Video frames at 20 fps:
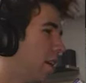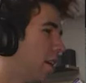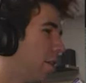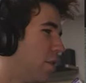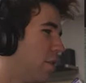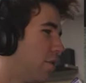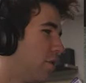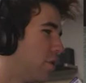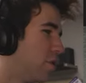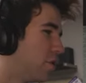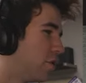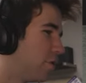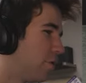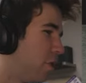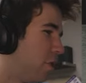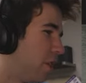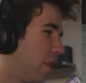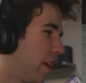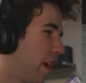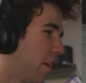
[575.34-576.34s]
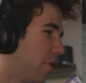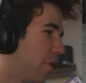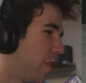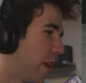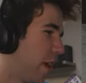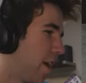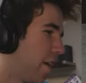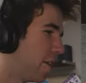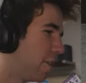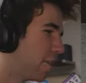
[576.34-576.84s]
What if you just fall down
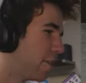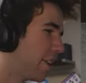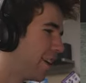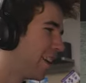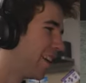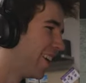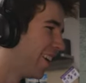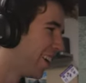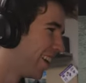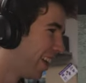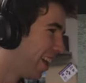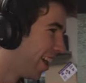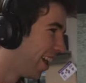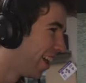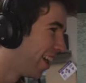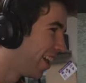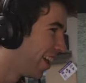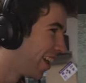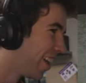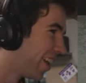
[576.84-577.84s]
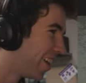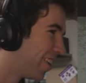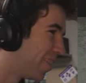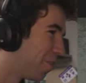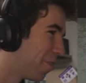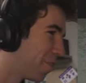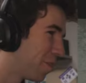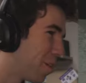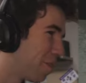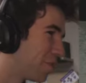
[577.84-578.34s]
there? You're done.
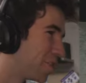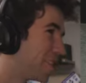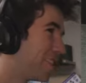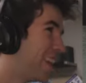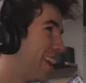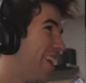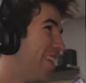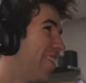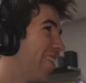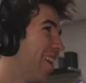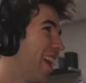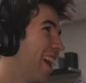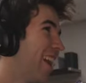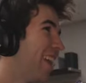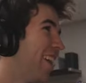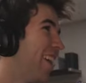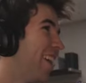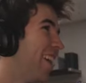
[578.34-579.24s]
No one will ever see you again?